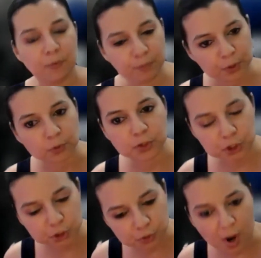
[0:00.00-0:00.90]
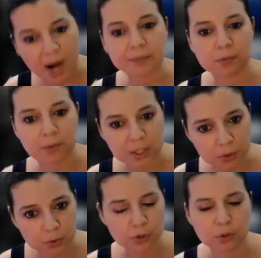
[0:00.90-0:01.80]
you know, subscribe to my
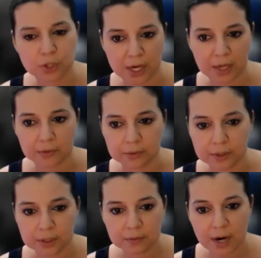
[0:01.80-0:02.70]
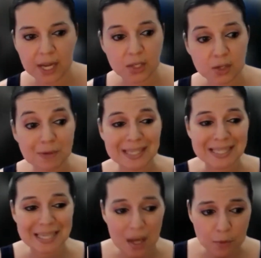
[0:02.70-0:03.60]
YouTube channel, right? You
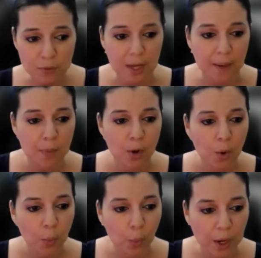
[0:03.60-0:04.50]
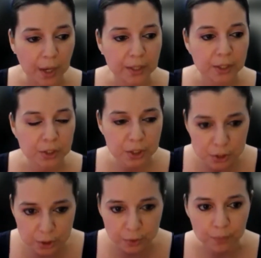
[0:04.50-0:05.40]
must tell them what to
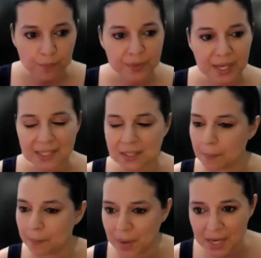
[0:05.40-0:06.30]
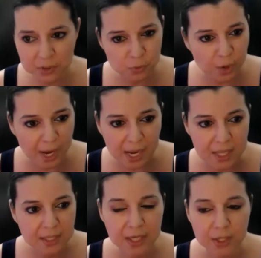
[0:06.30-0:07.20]
do. That's the best
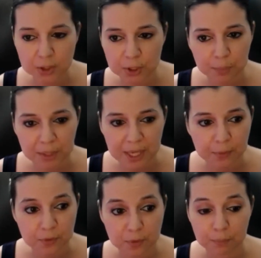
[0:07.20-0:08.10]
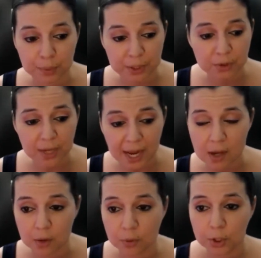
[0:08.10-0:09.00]
way that you're going to be able to build
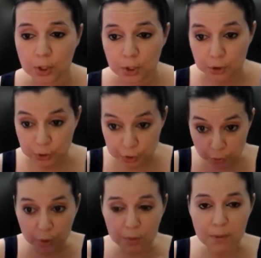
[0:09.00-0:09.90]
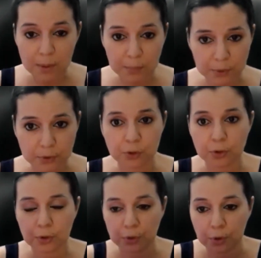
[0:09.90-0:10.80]
out your members,
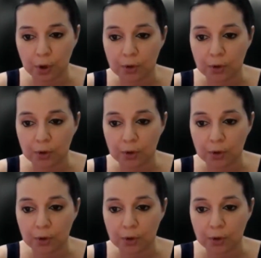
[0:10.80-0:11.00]
your, your